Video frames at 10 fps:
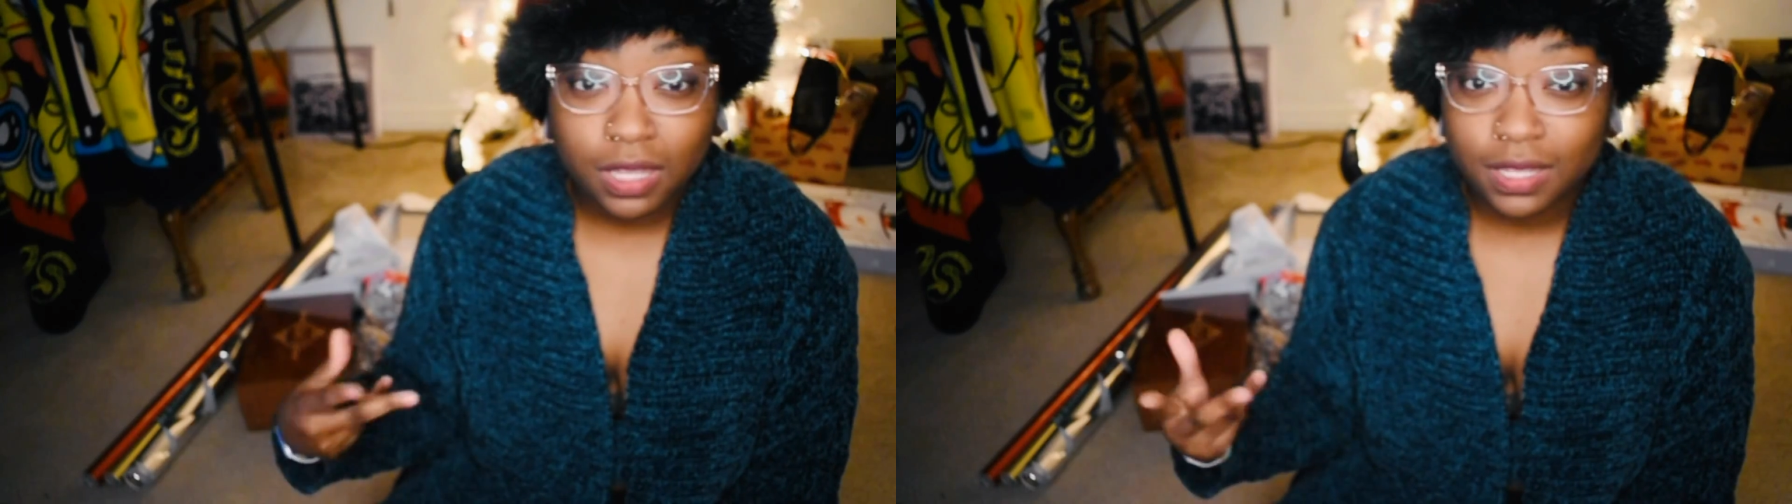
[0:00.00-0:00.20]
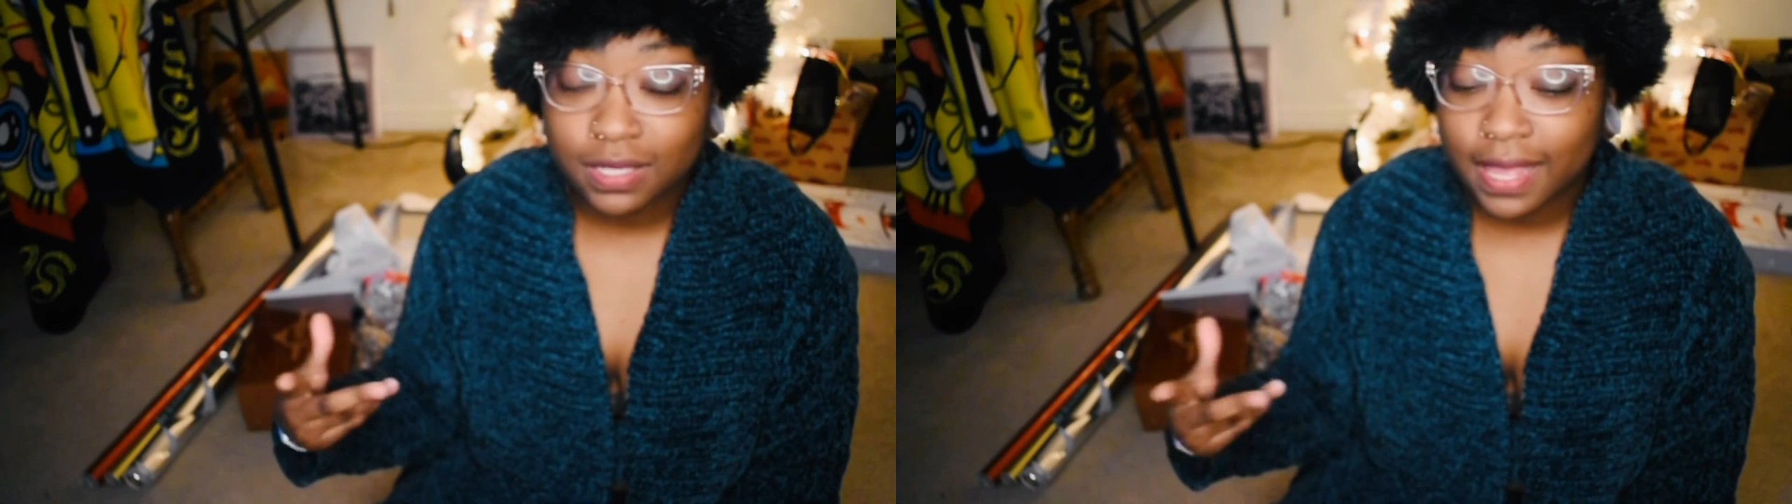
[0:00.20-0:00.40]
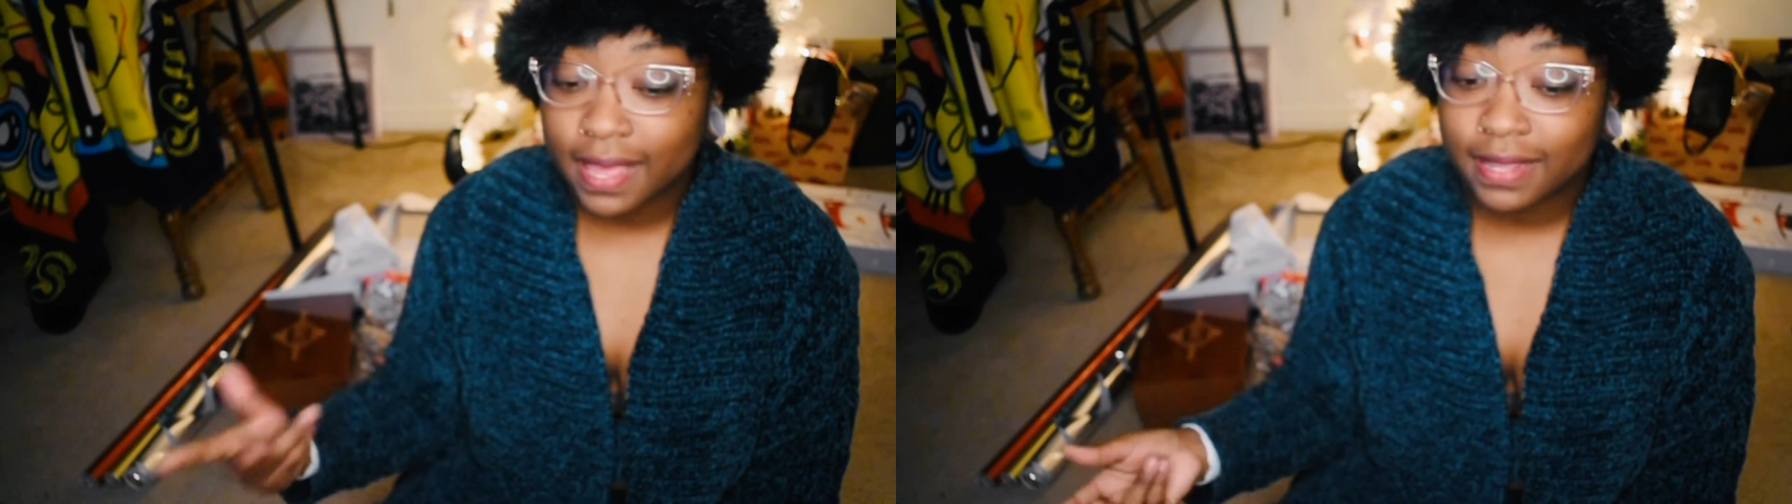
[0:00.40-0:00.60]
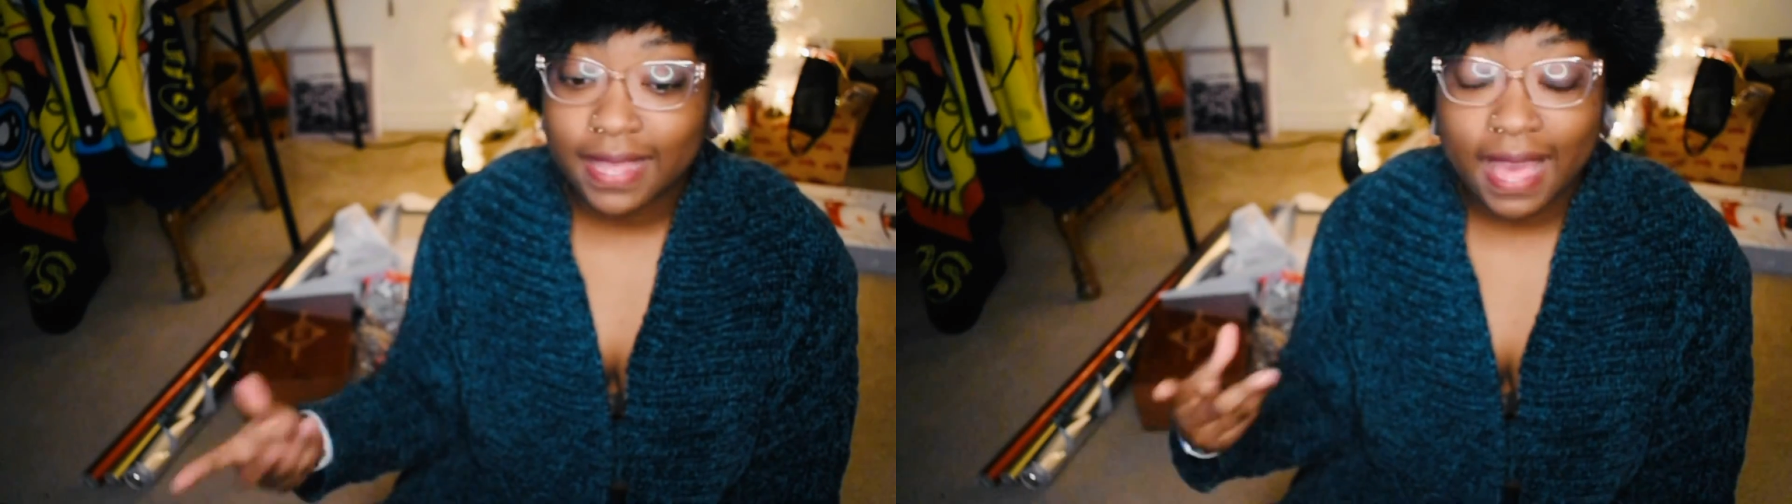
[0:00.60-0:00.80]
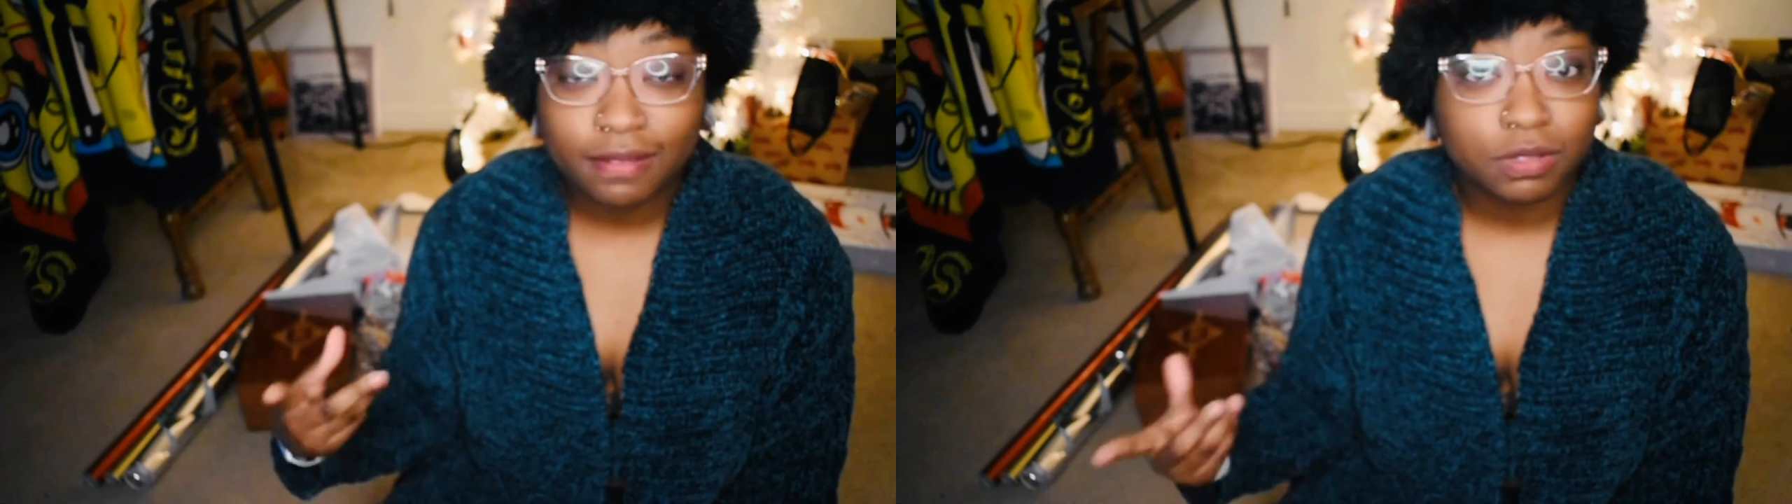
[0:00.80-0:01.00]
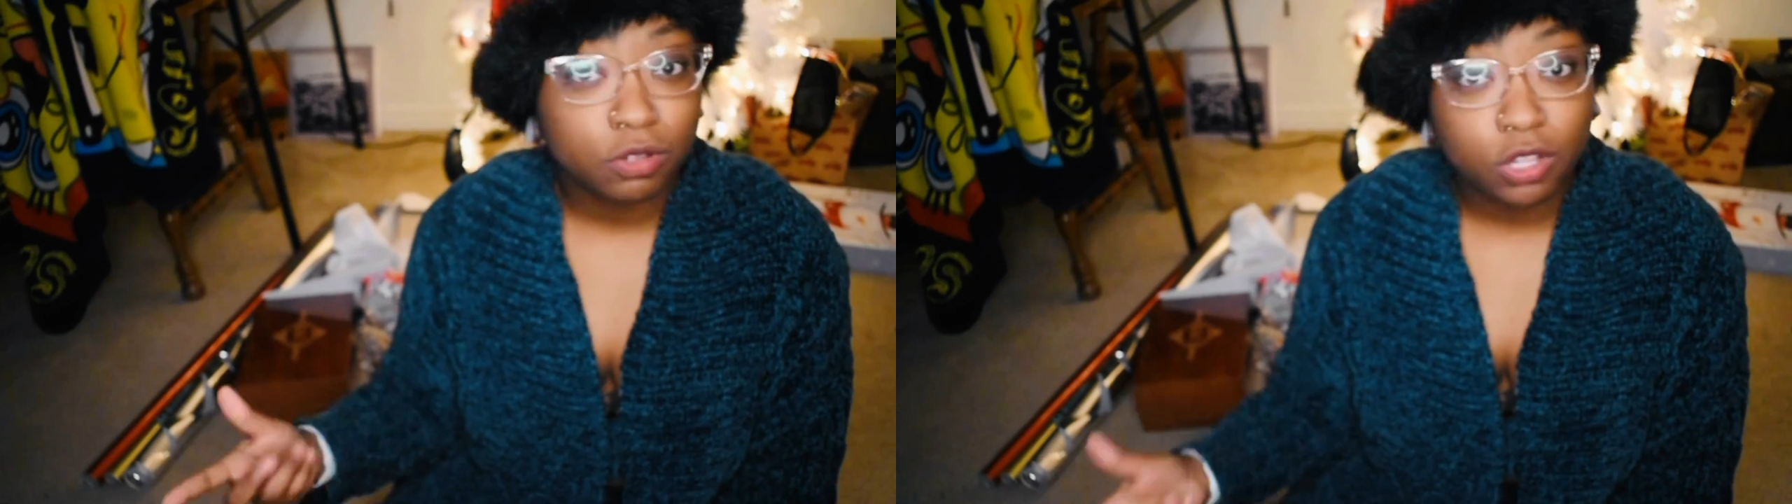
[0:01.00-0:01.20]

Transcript: because they have some